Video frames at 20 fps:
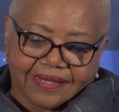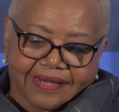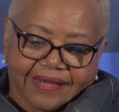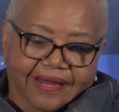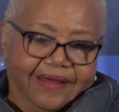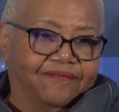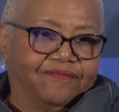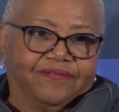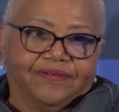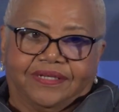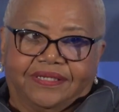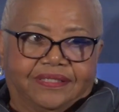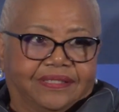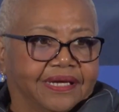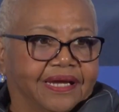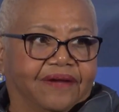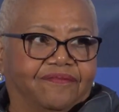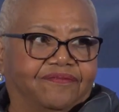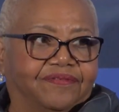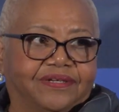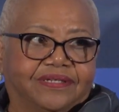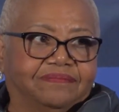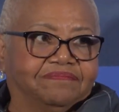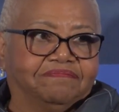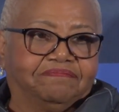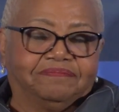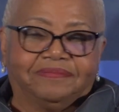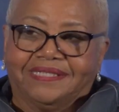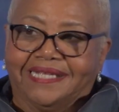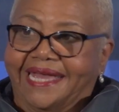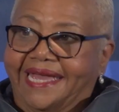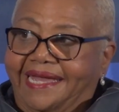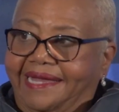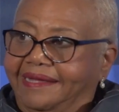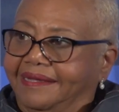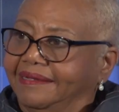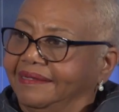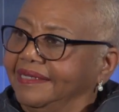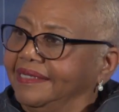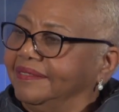every
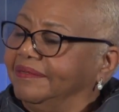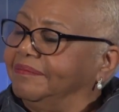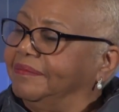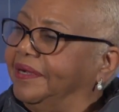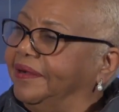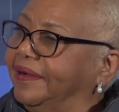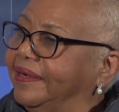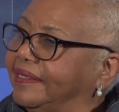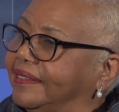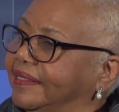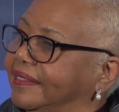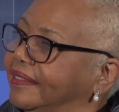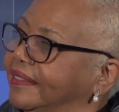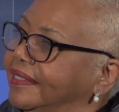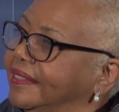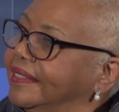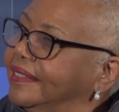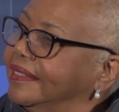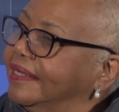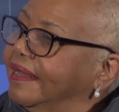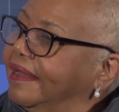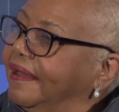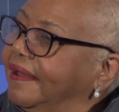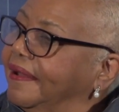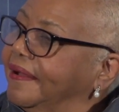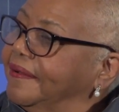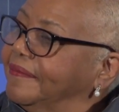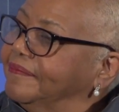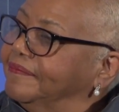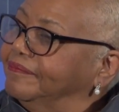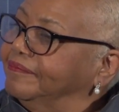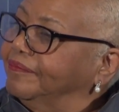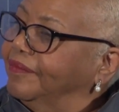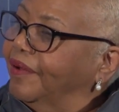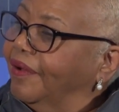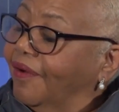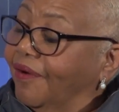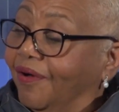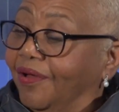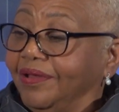day in America, all
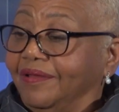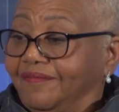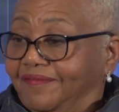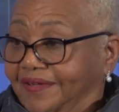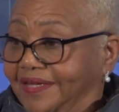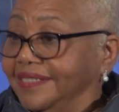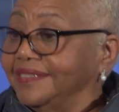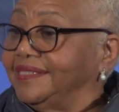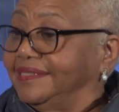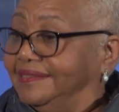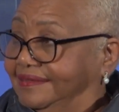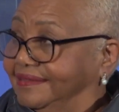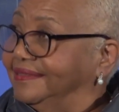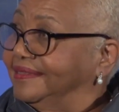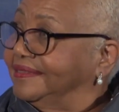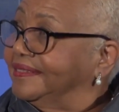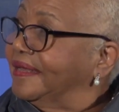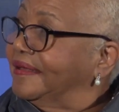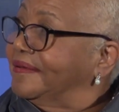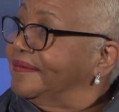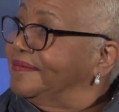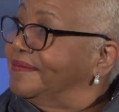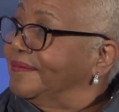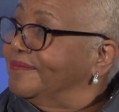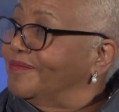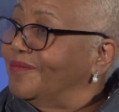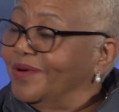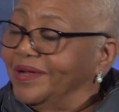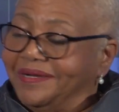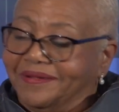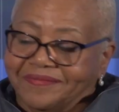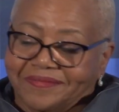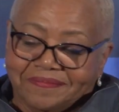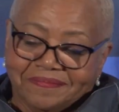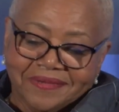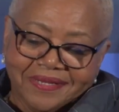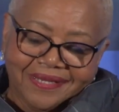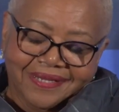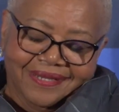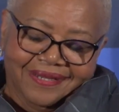of us, one of them
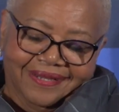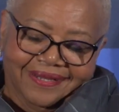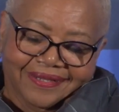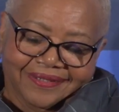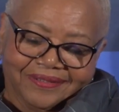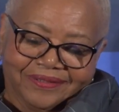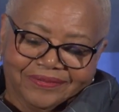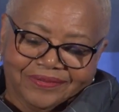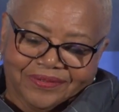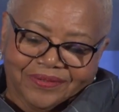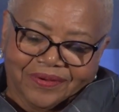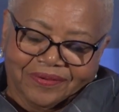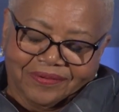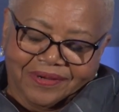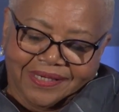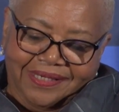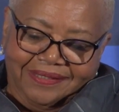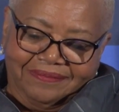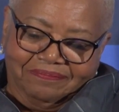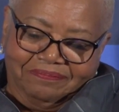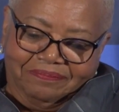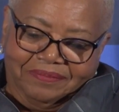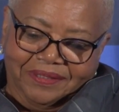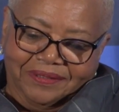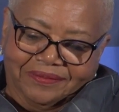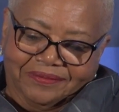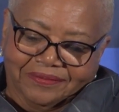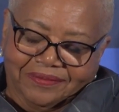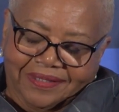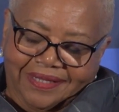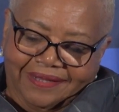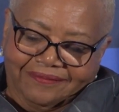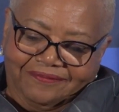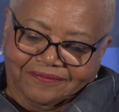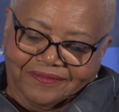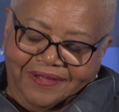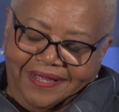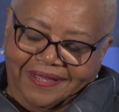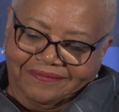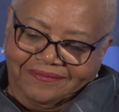who's already been through
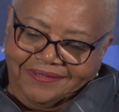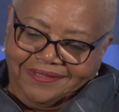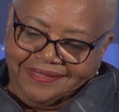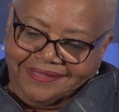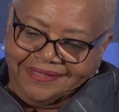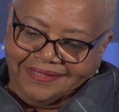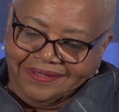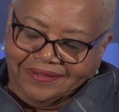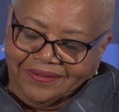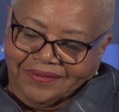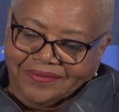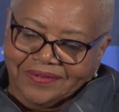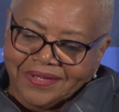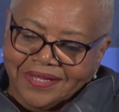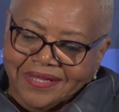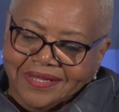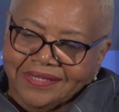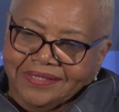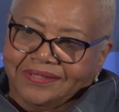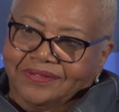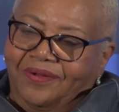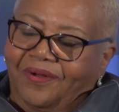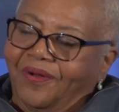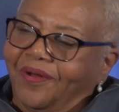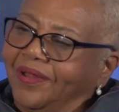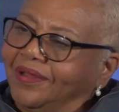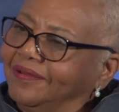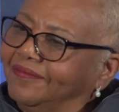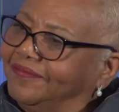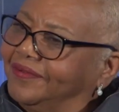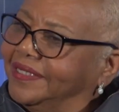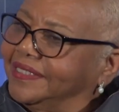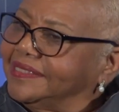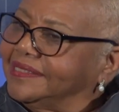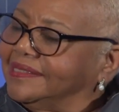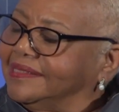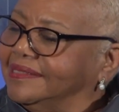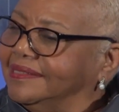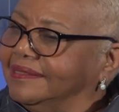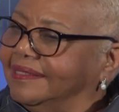that 5 years ago, so all of
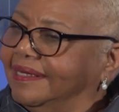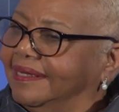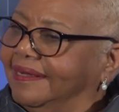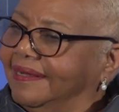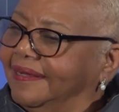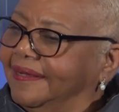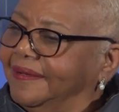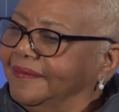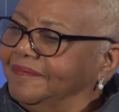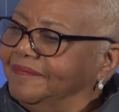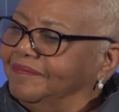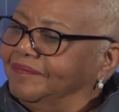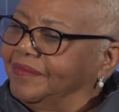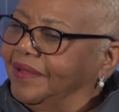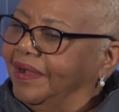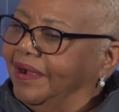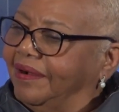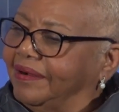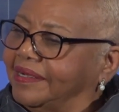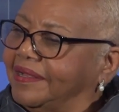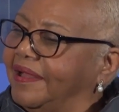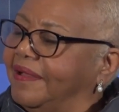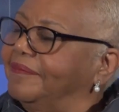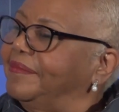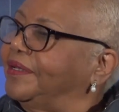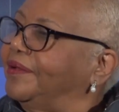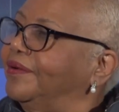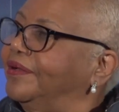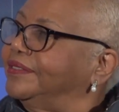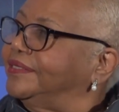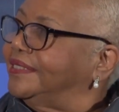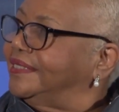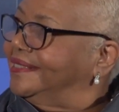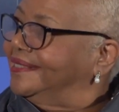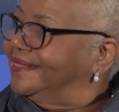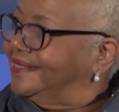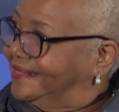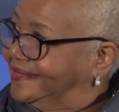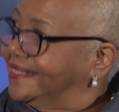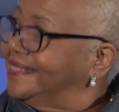us are coming onto
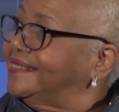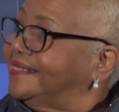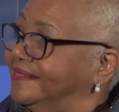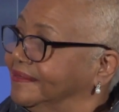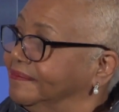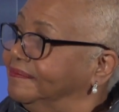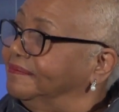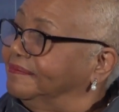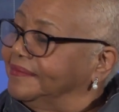the system.